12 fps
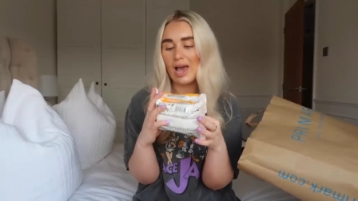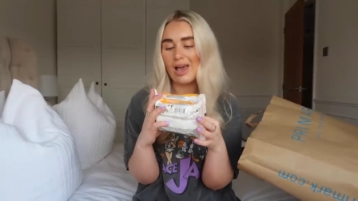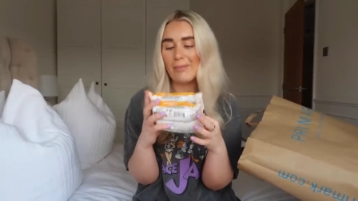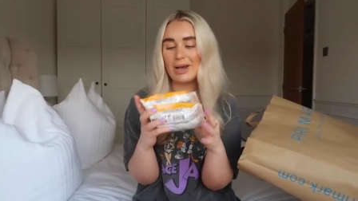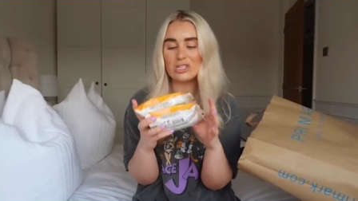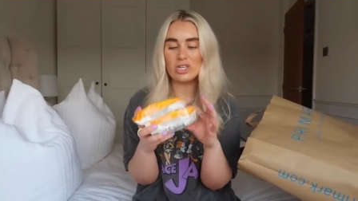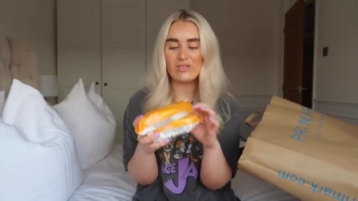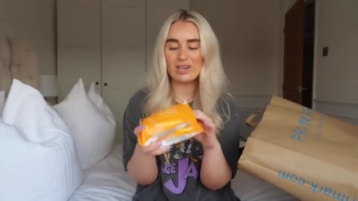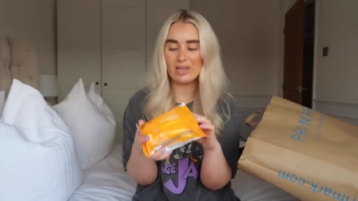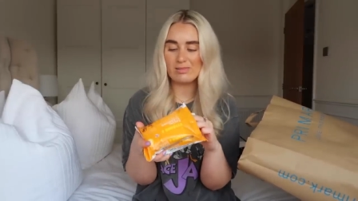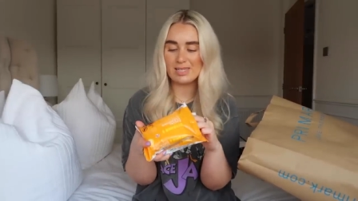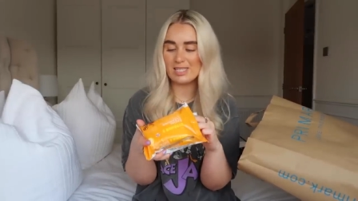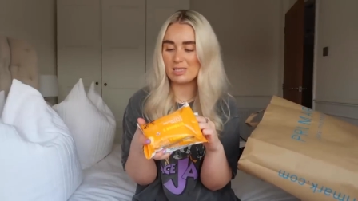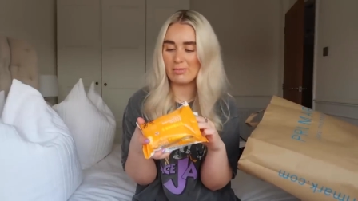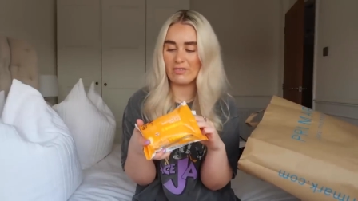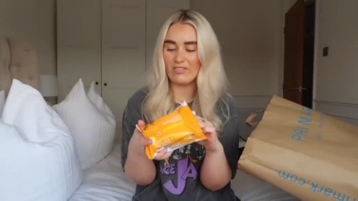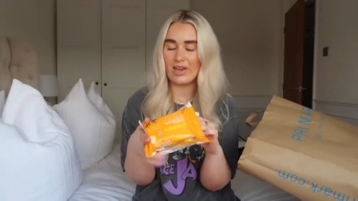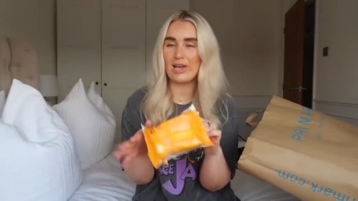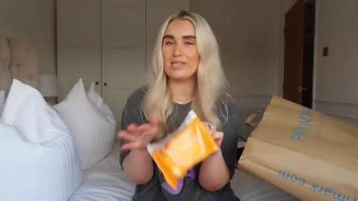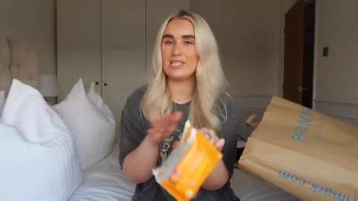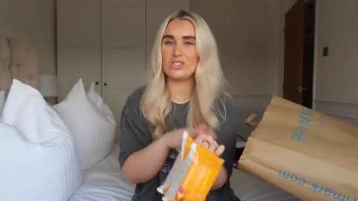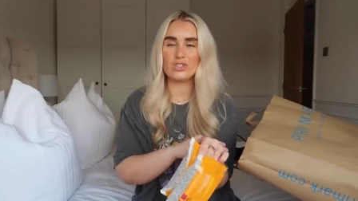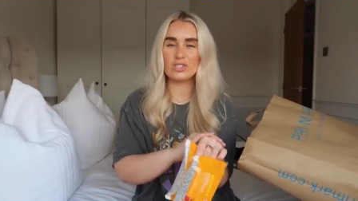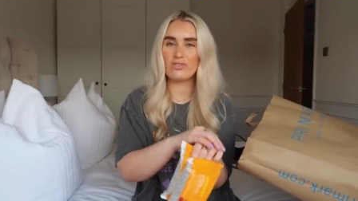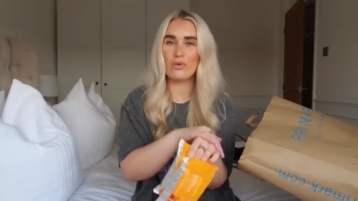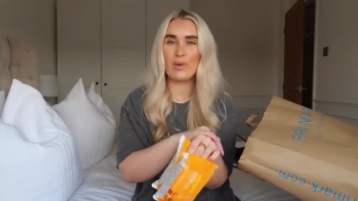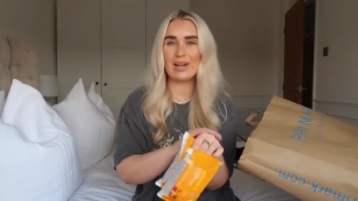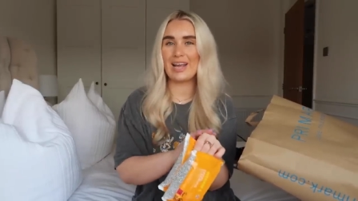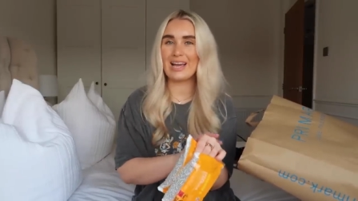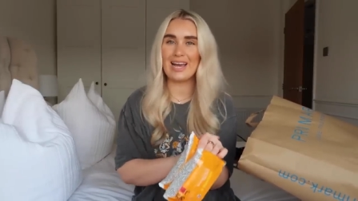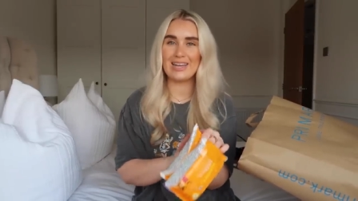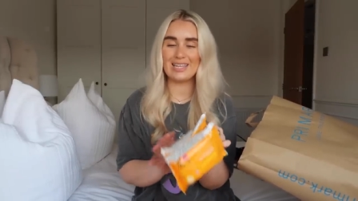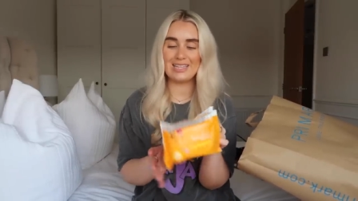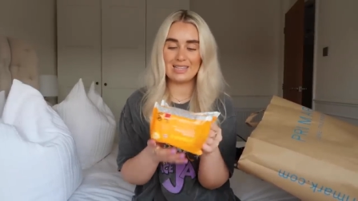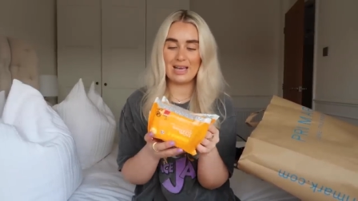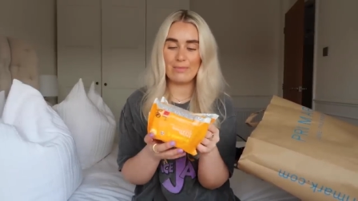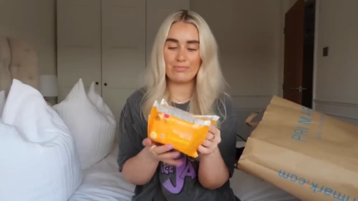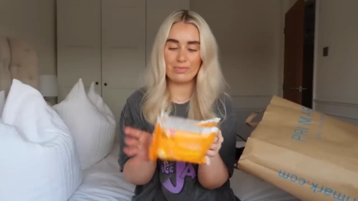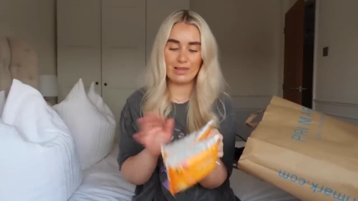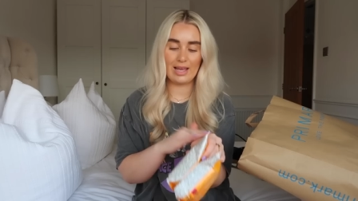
Um, I don't really use these on my face. It's just for when like I need them.